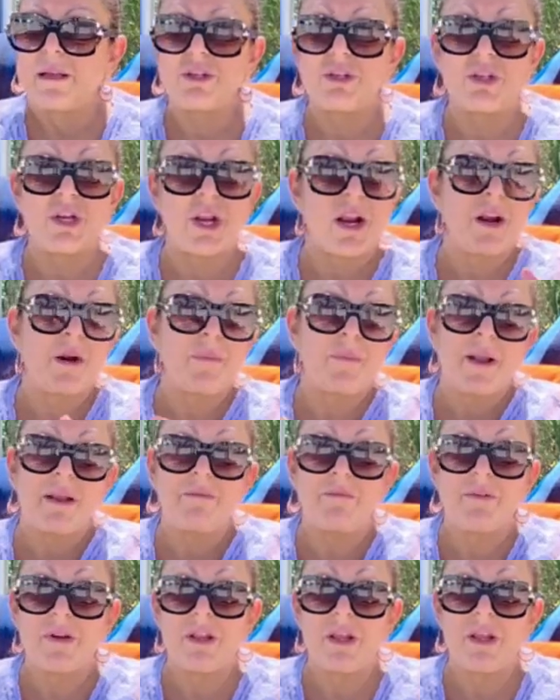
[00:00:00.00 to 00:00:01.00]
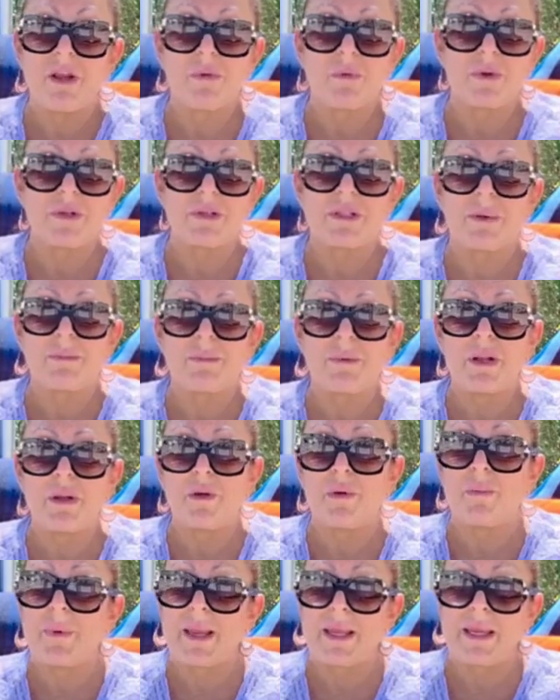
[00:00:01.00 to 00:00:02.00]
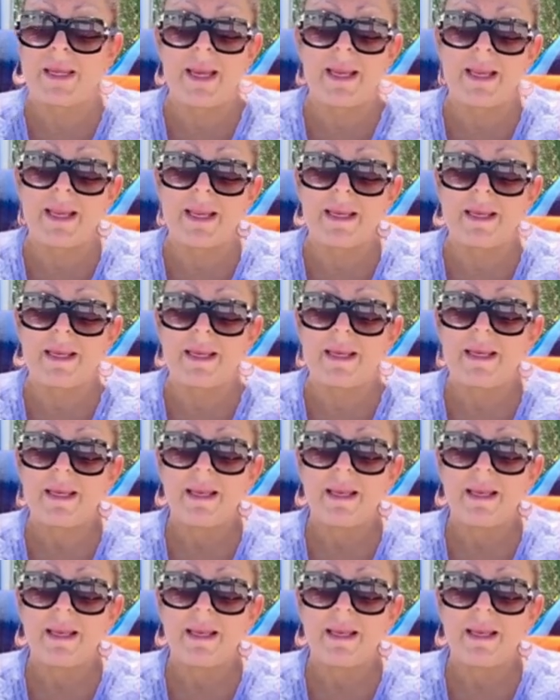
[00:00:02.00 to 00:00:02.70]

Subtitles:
share my video with somebody who may need it.